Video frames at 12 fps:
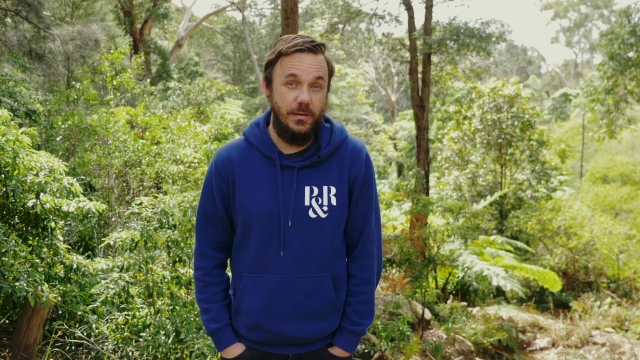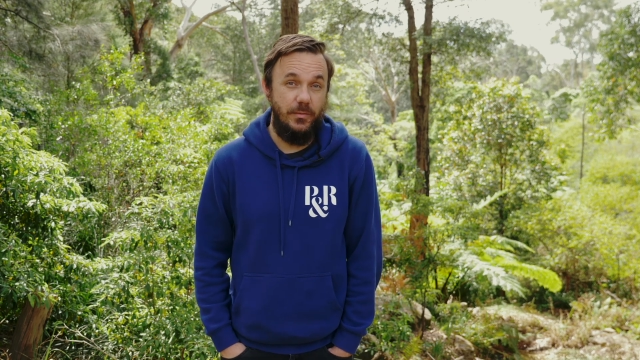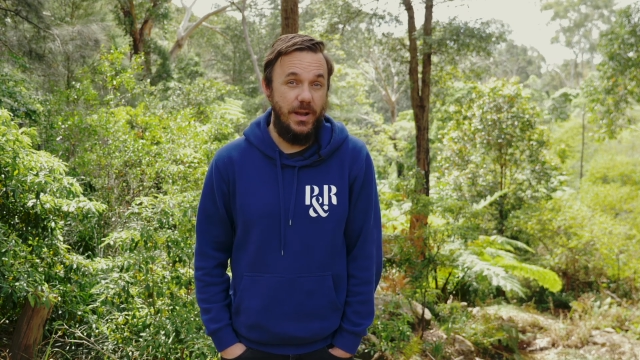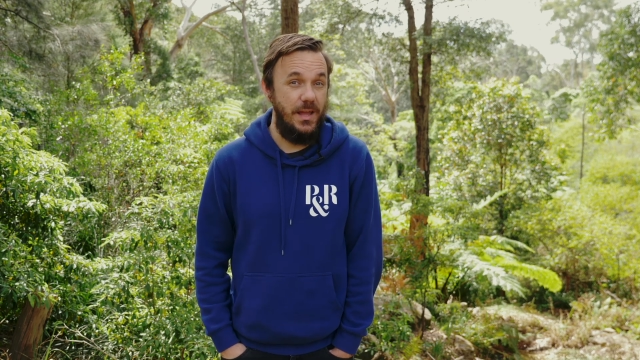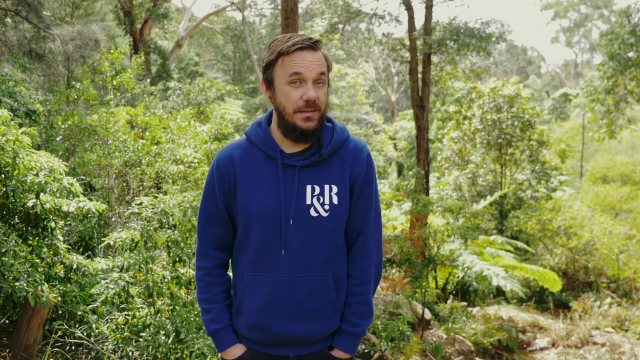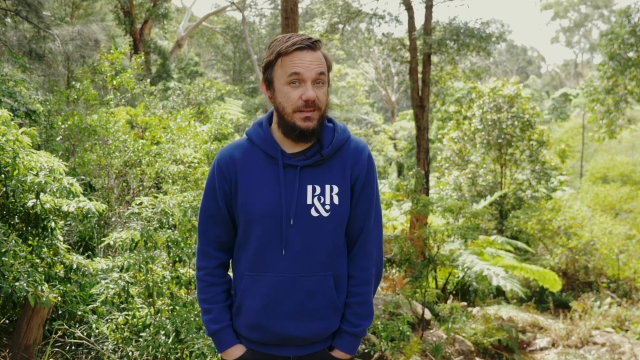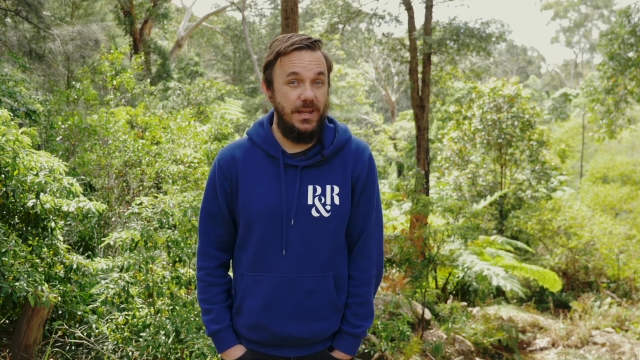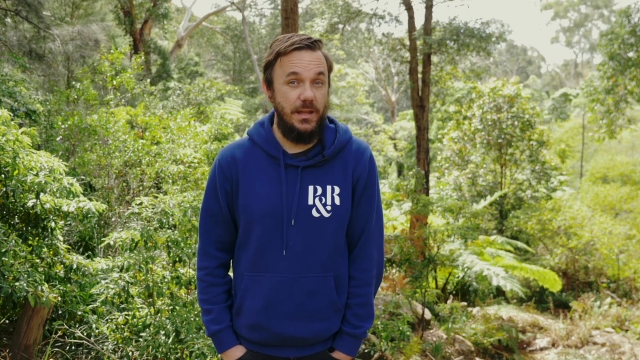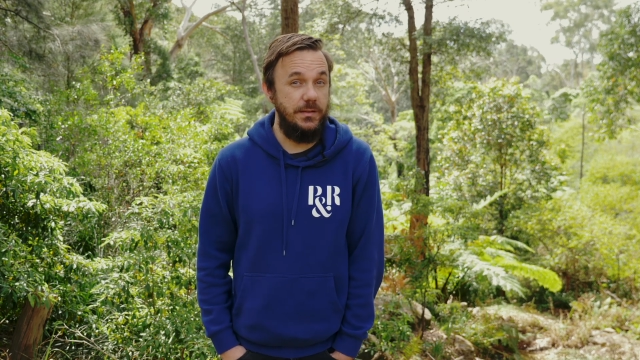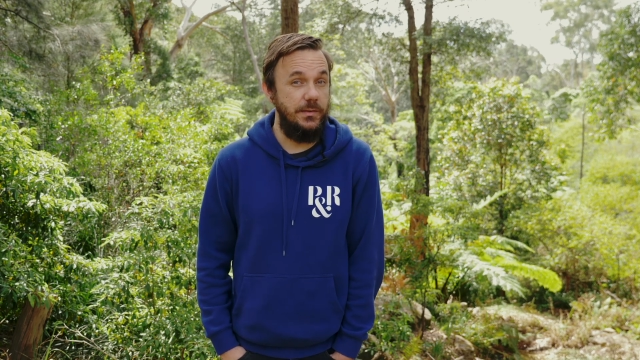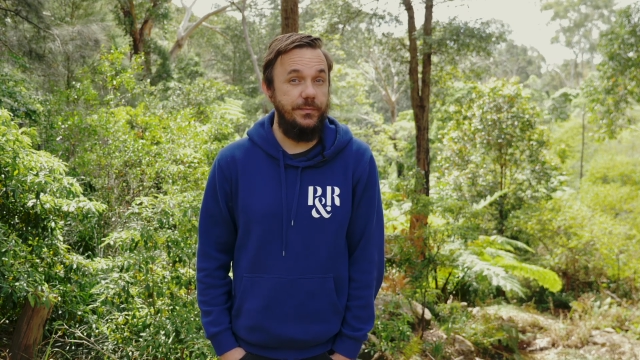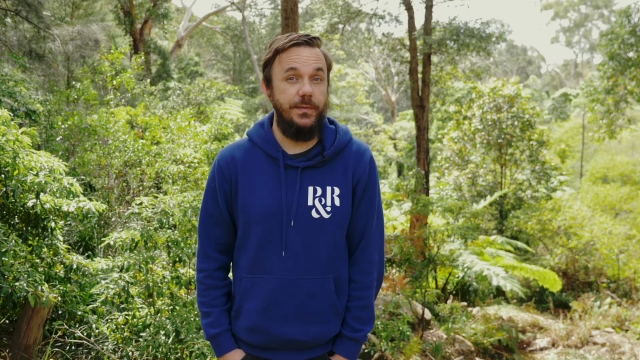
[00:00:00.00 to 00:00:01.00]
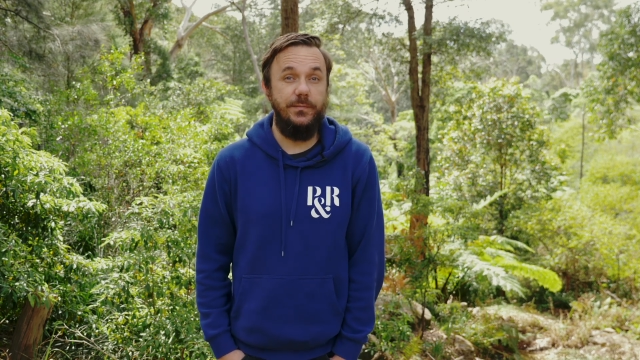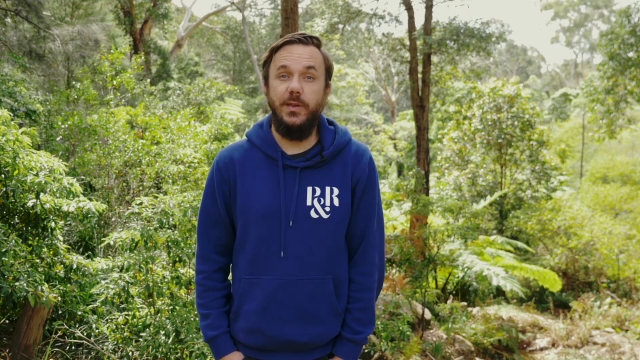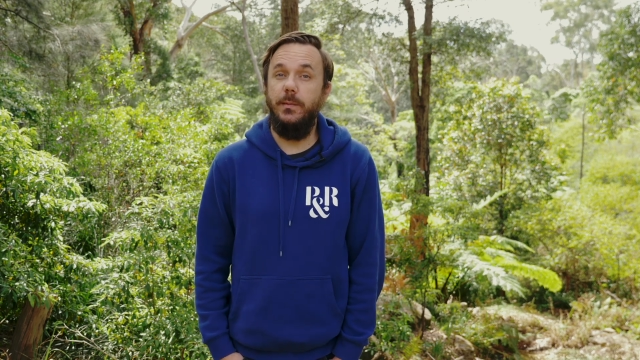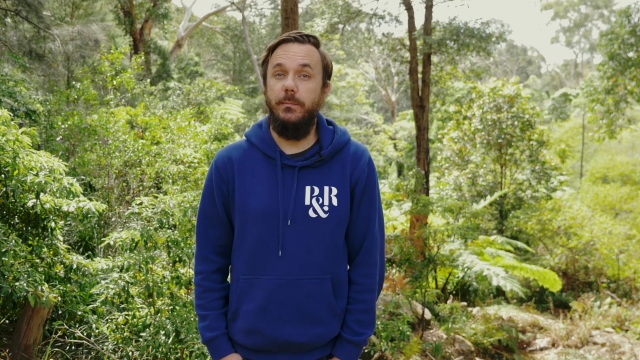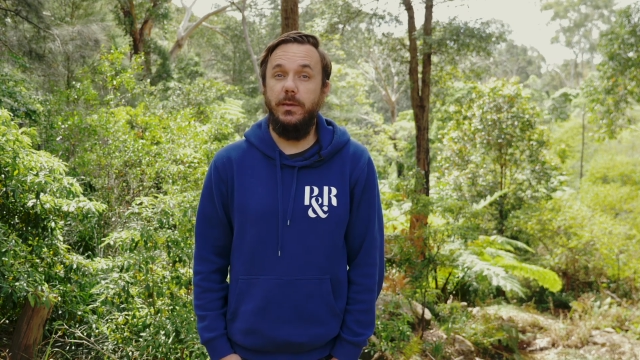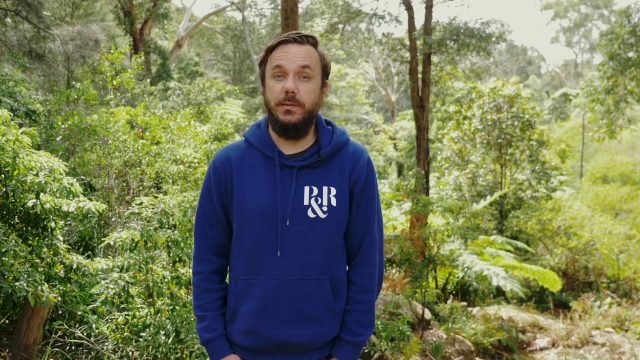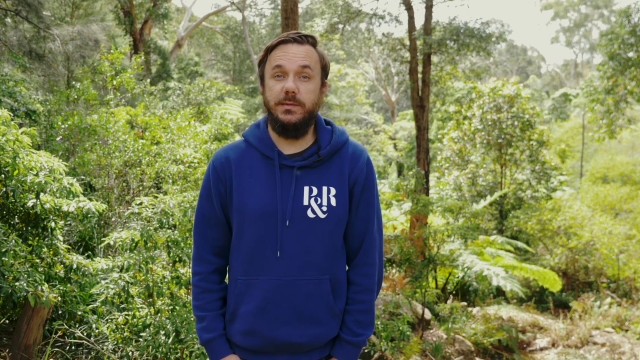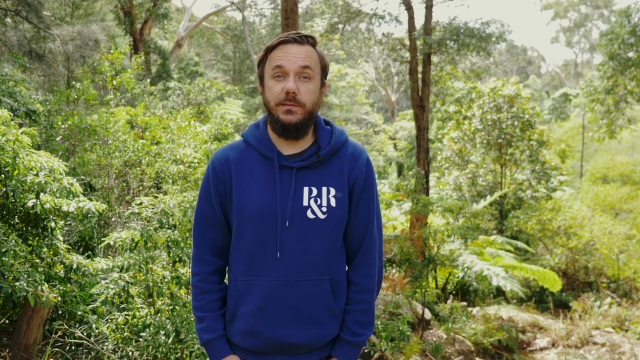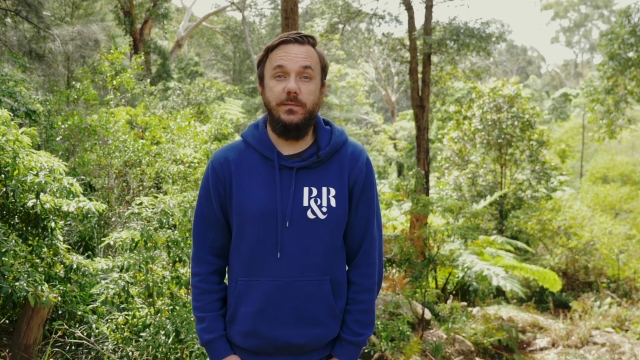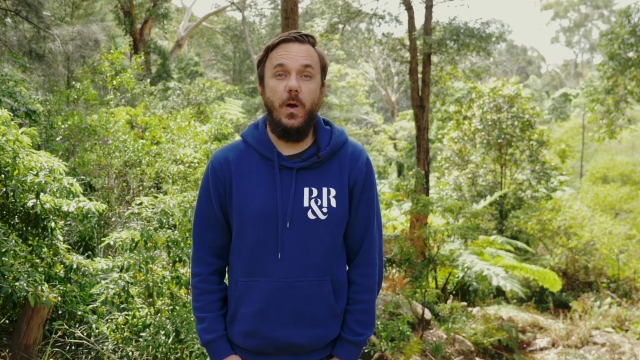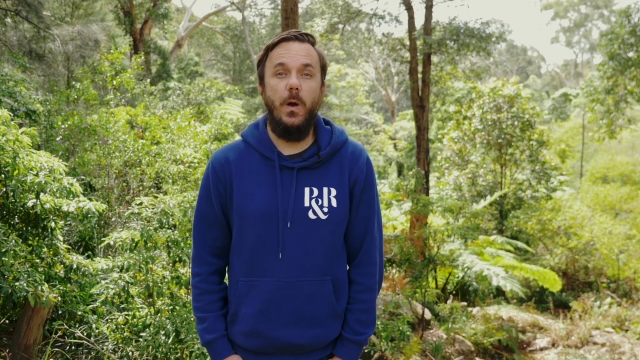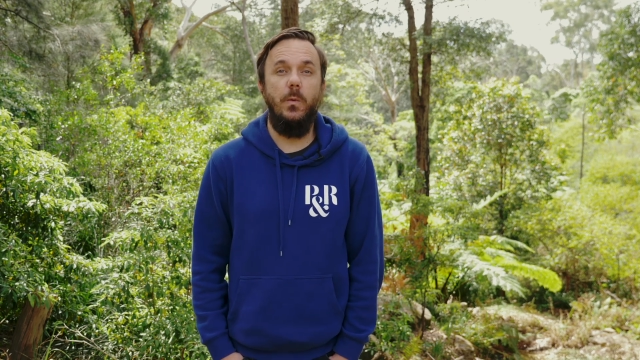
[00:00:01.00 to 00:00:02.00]
around 10 to 15 mils
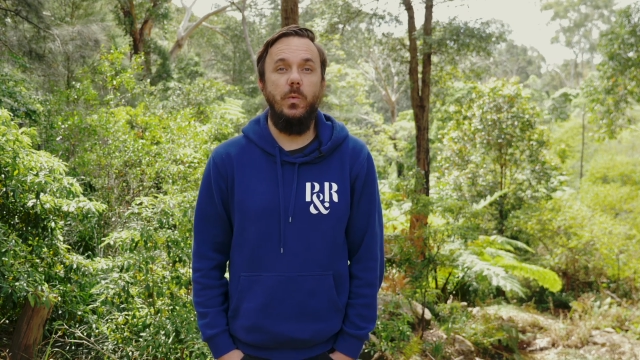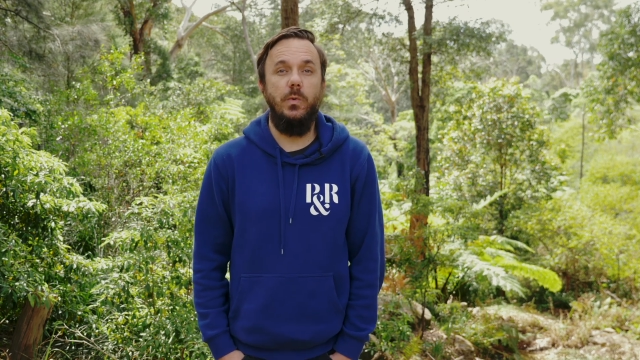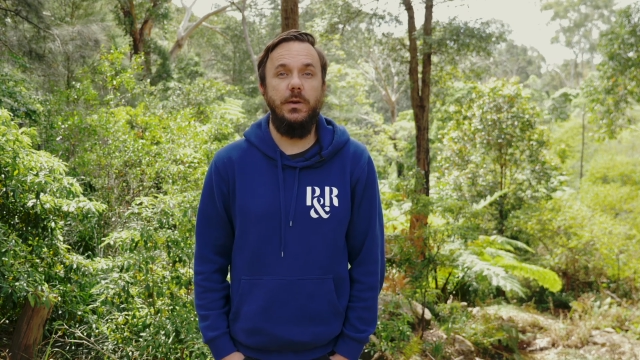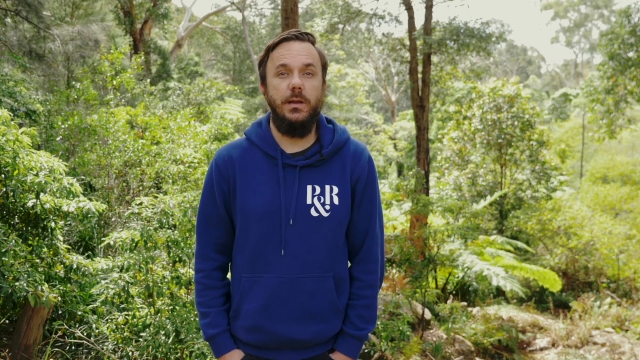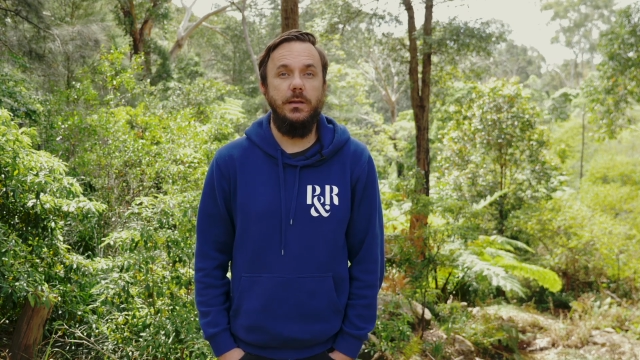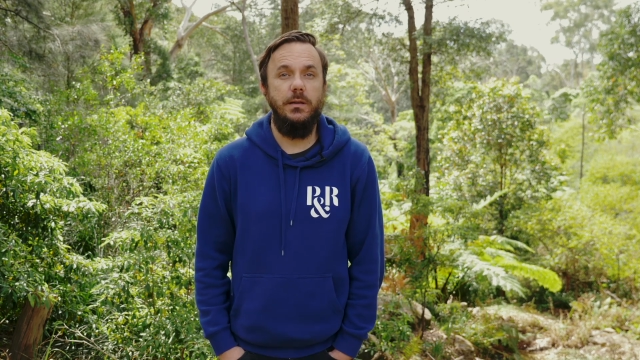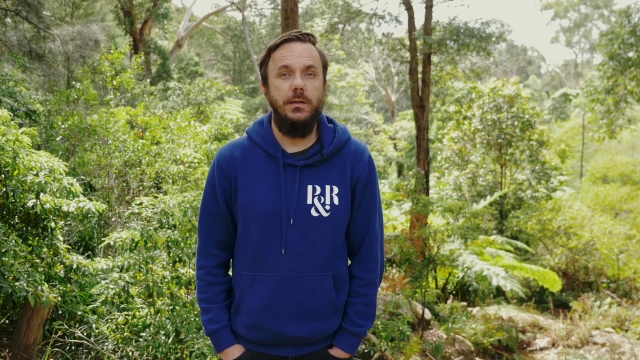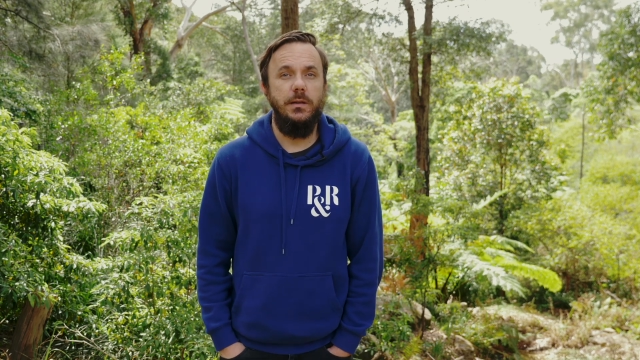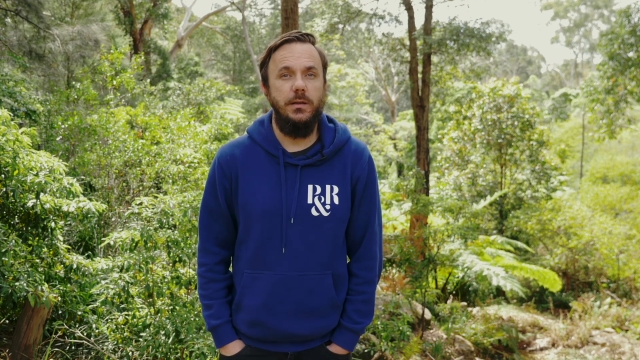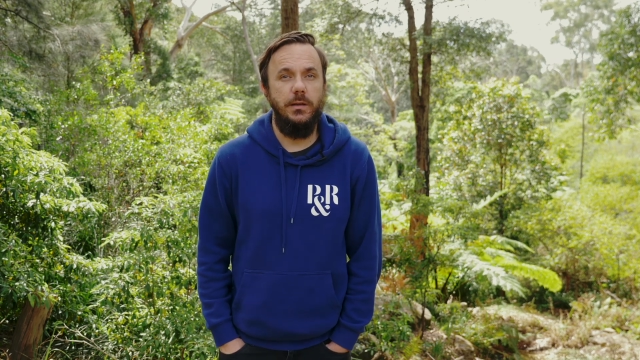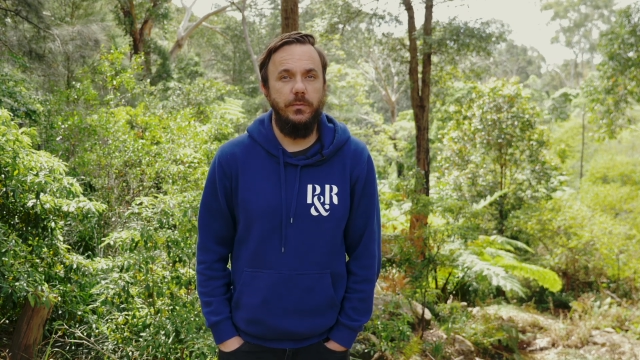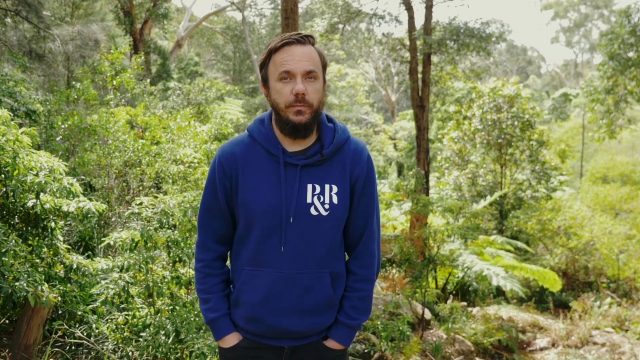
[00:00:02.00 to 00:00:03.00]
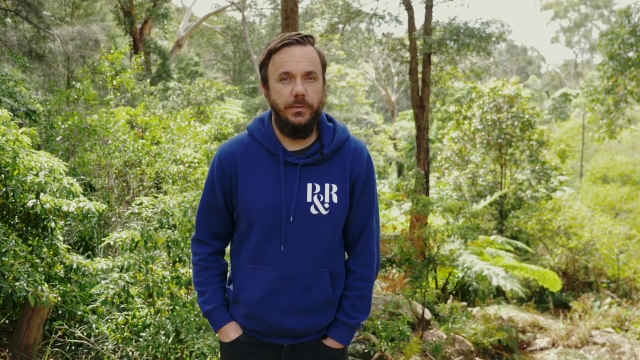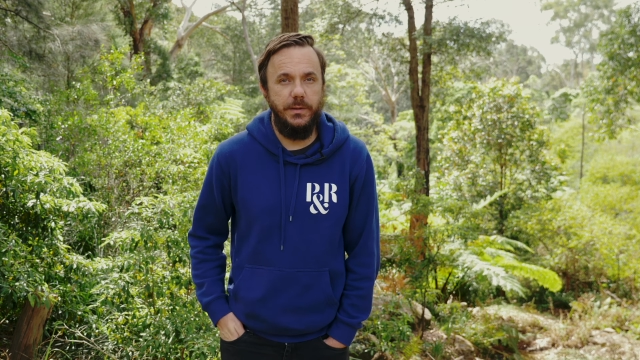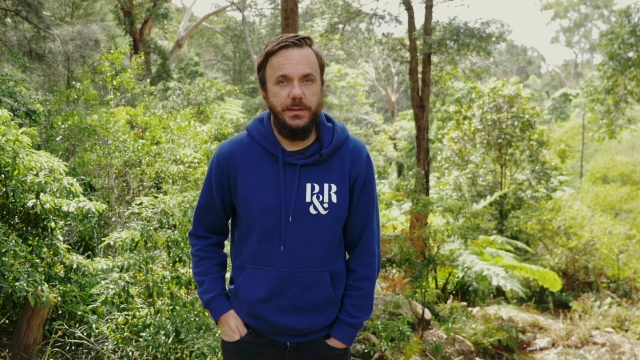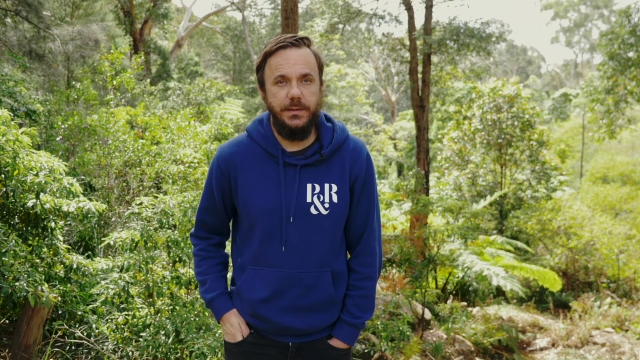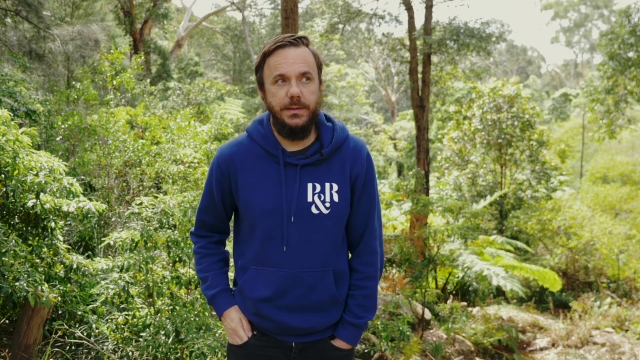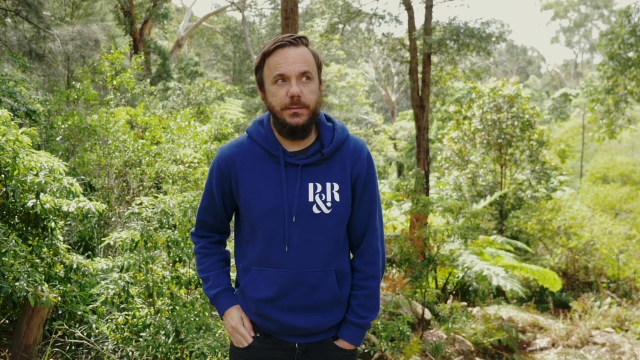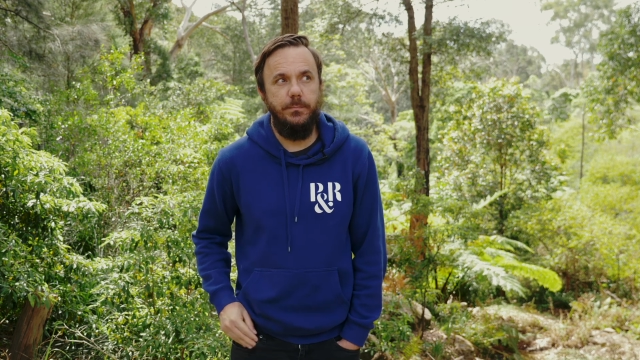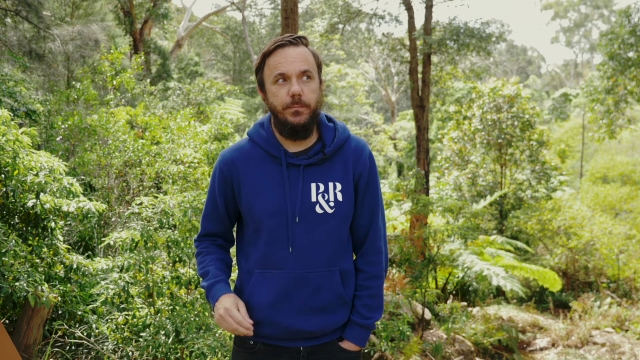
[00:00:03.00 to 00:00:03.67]
of hot water. It really